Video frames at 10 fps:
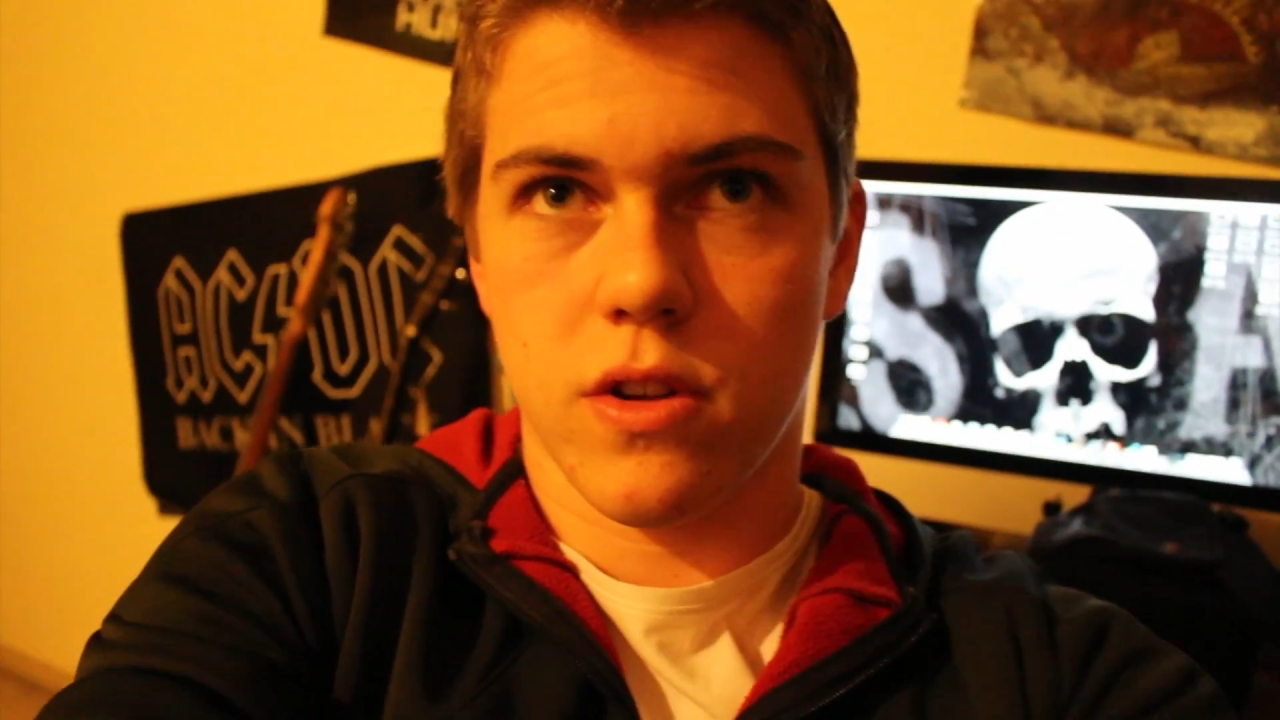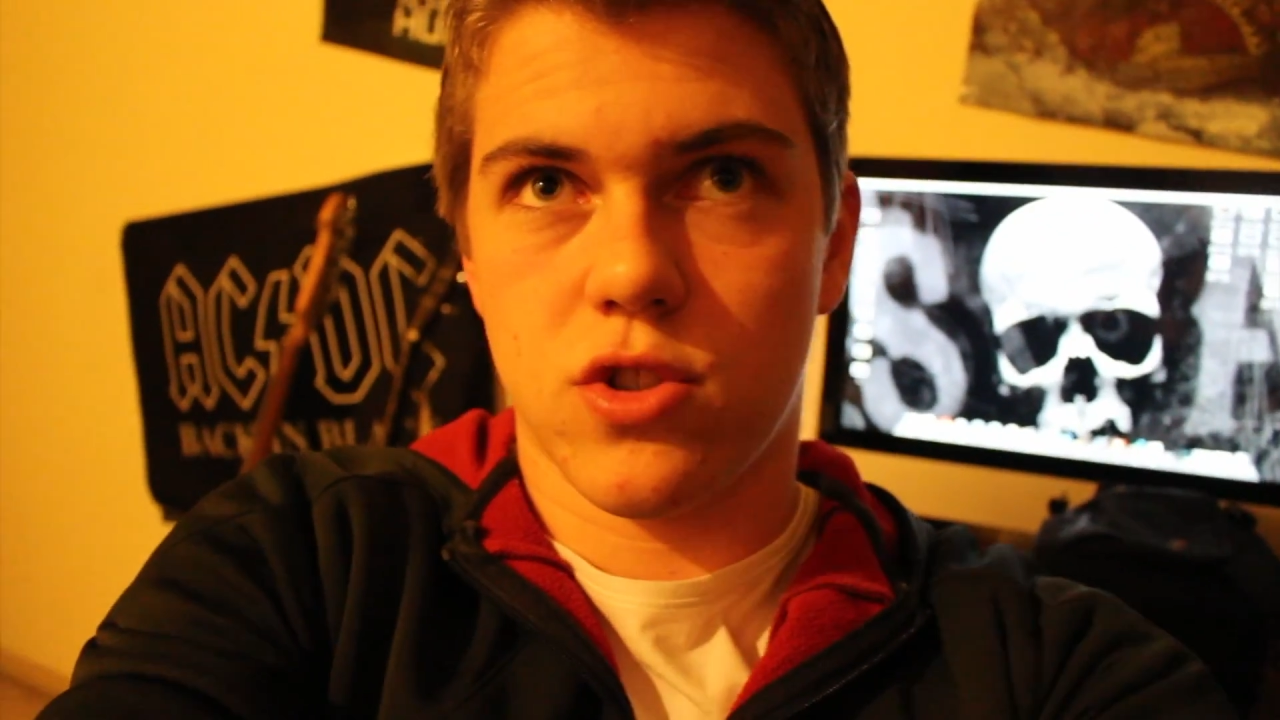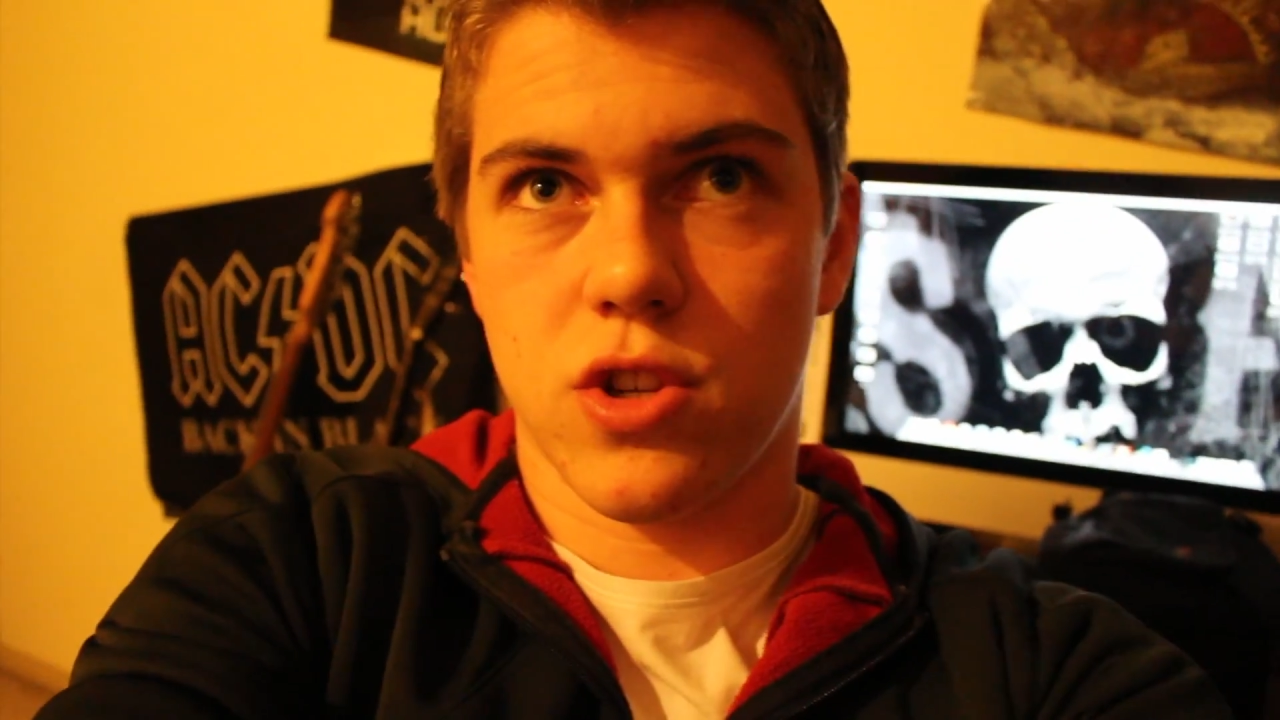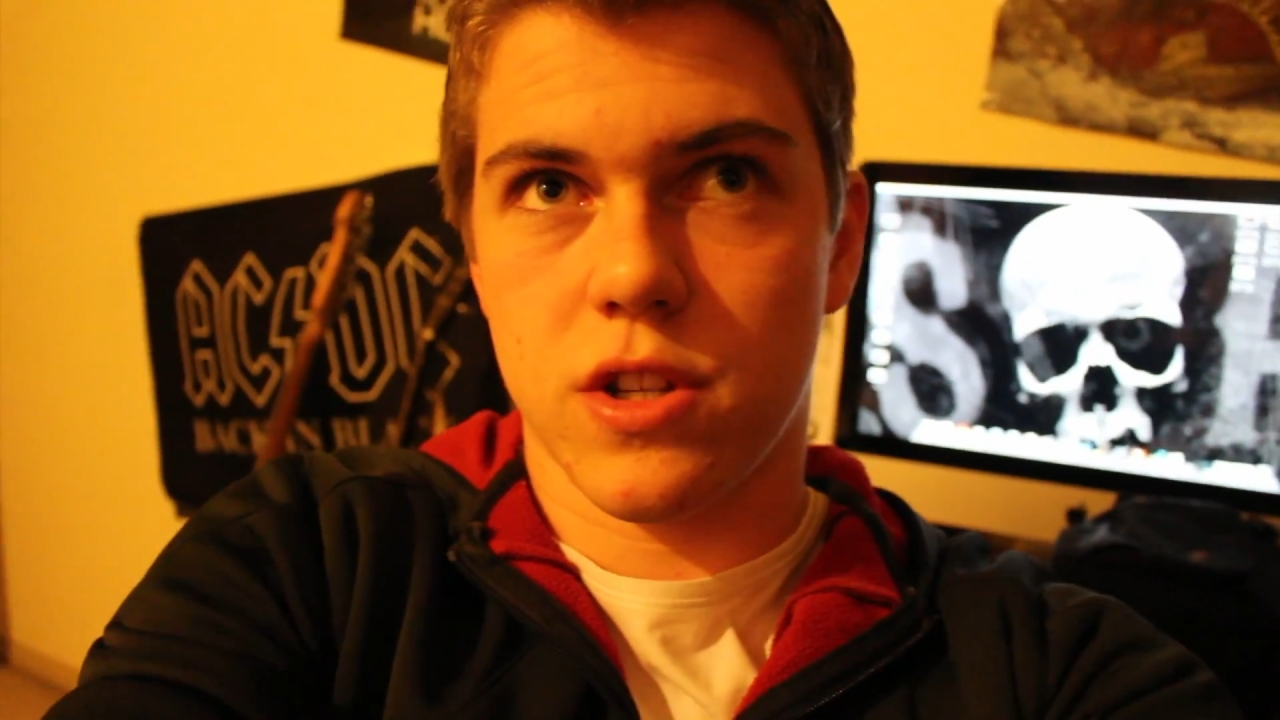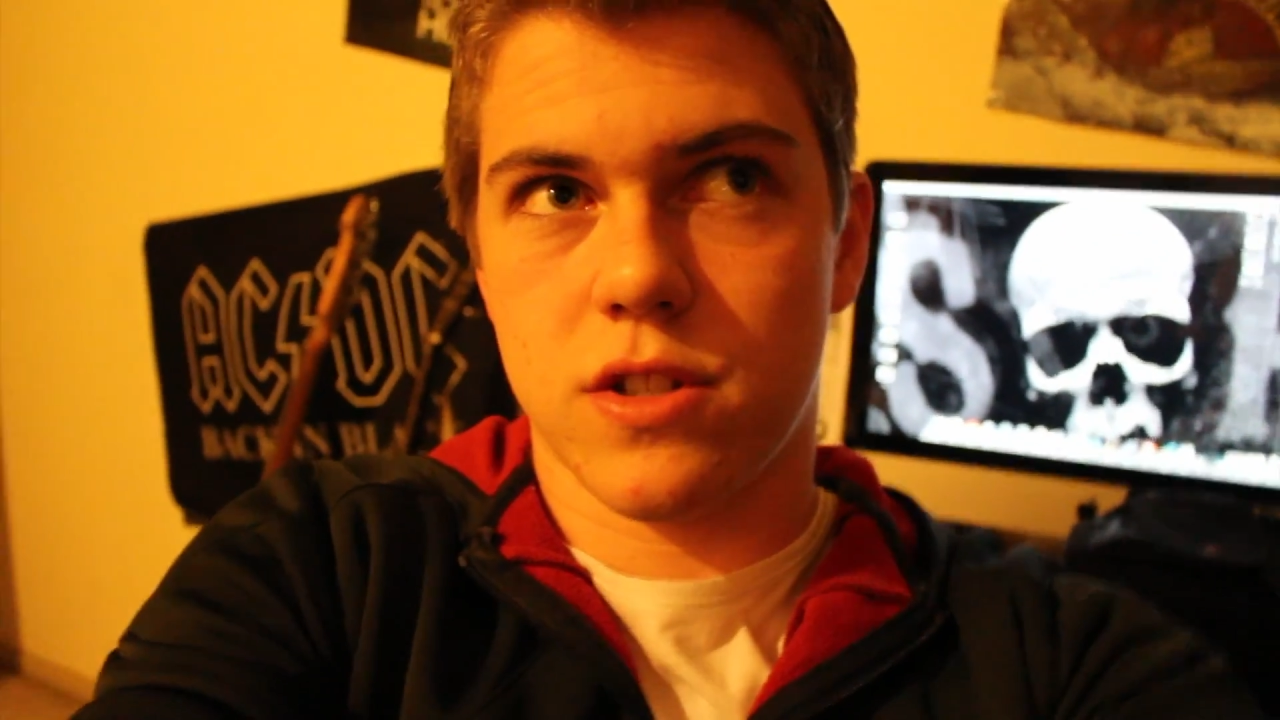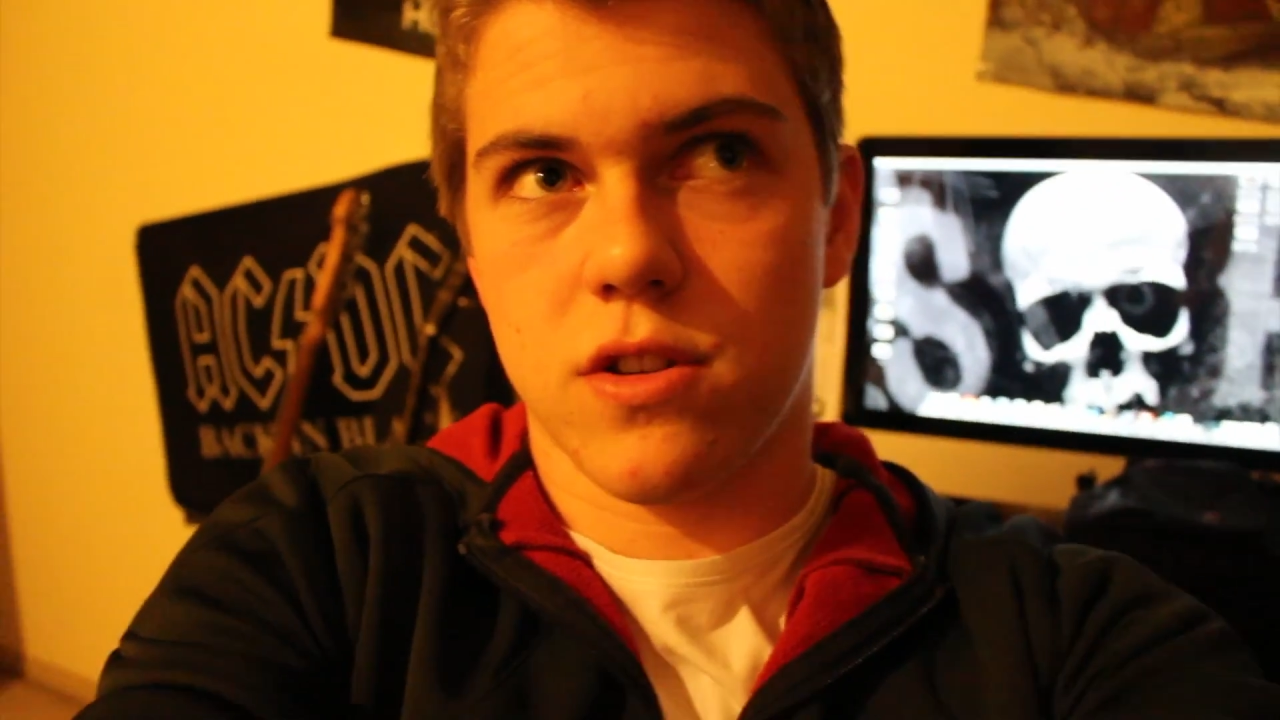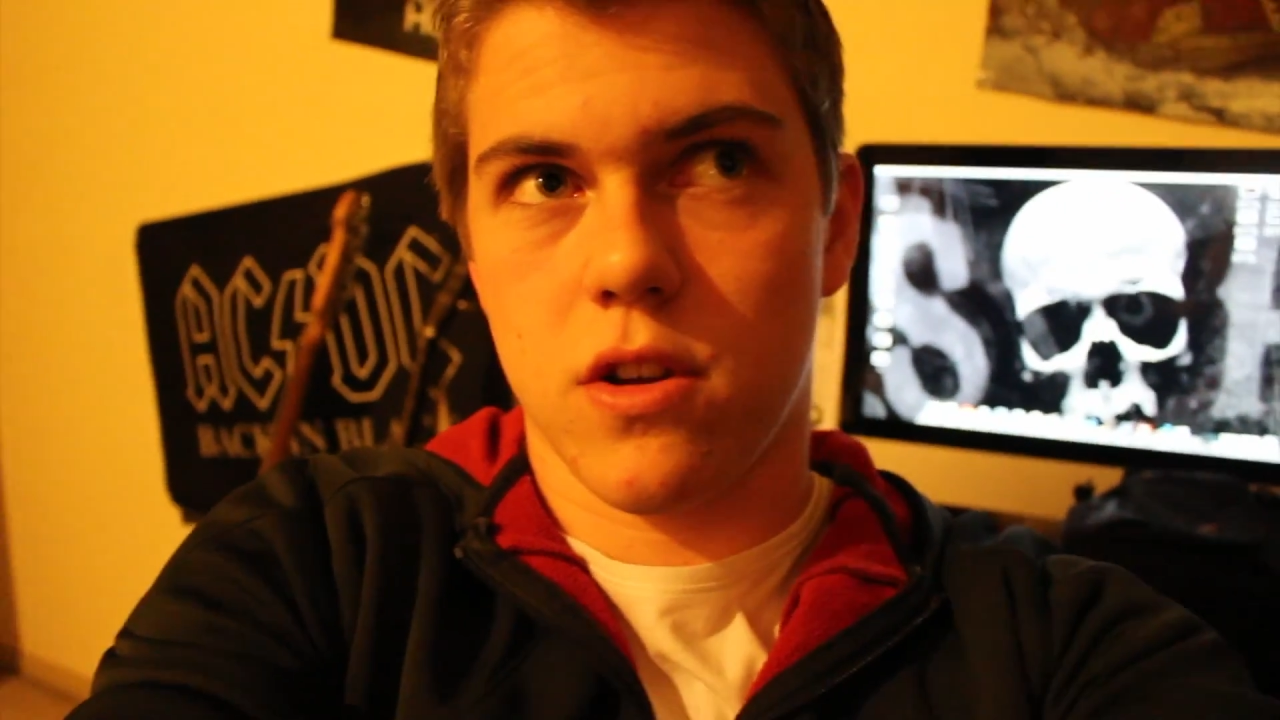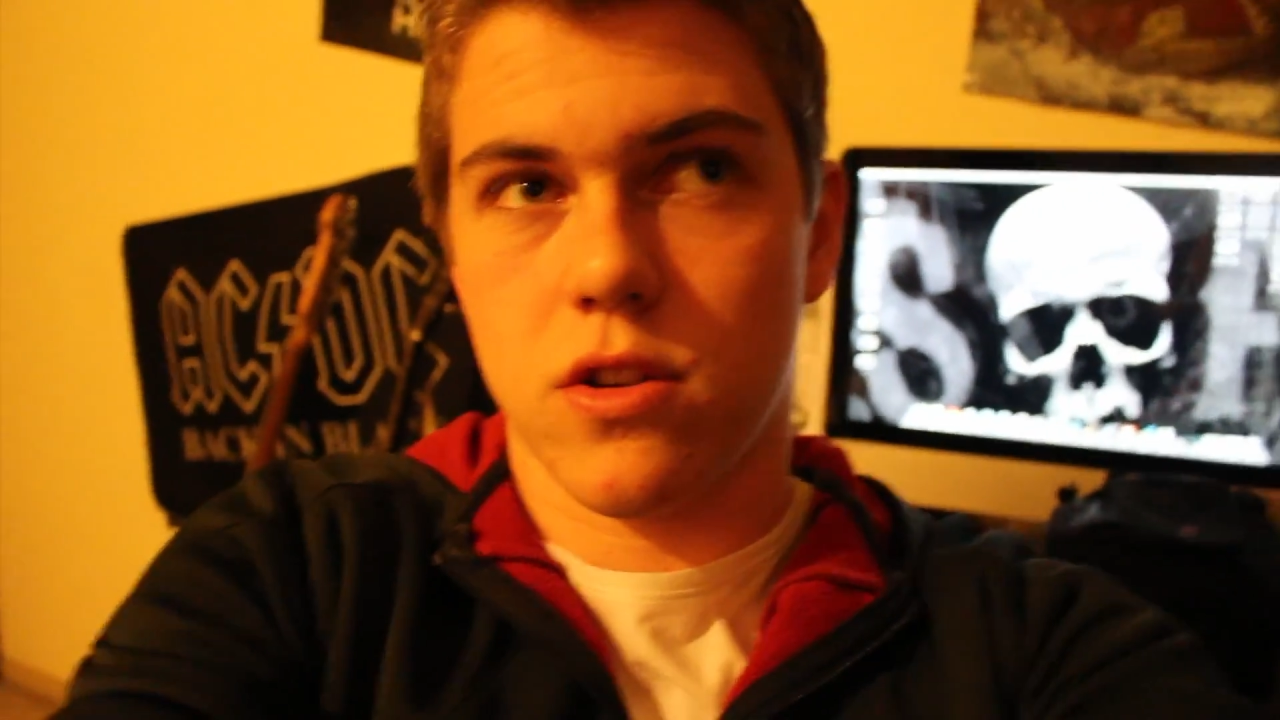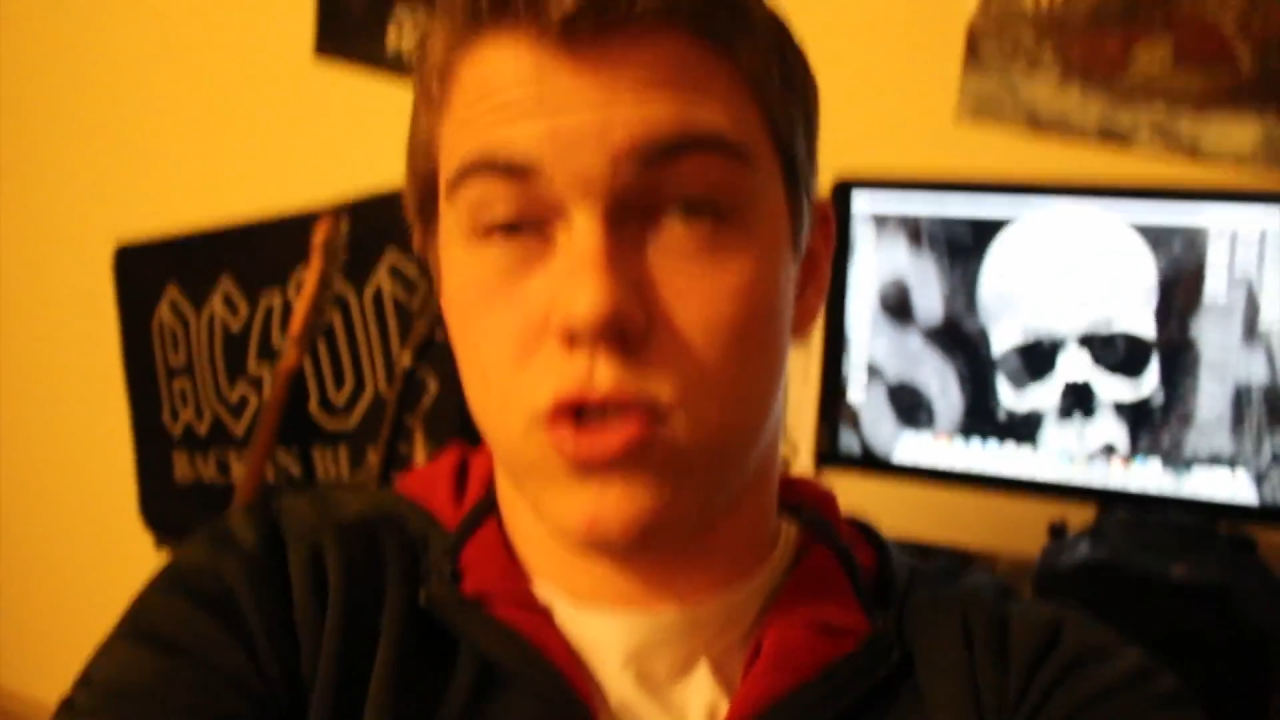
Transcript: Just,